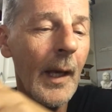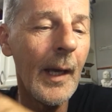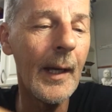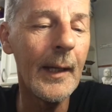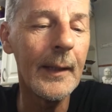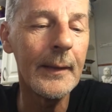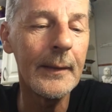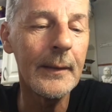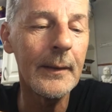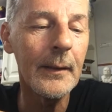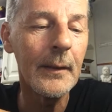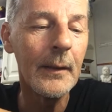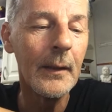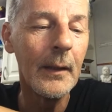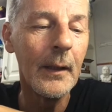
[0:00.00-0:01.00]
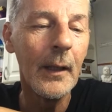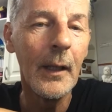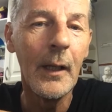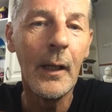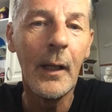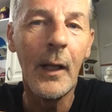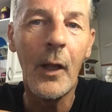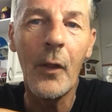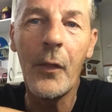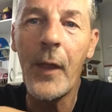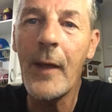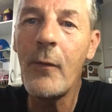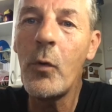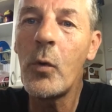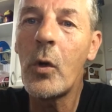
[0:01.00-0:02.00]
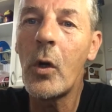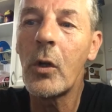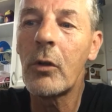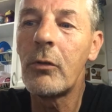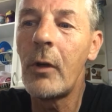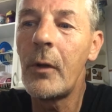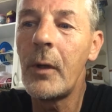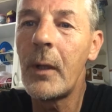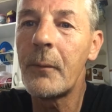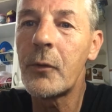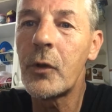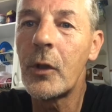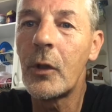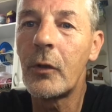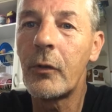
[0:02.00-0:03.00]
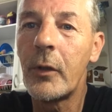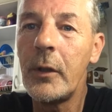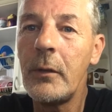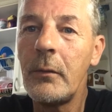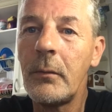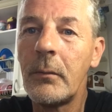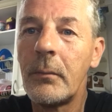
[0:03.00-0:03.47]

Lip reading: And they've all got grown-up children.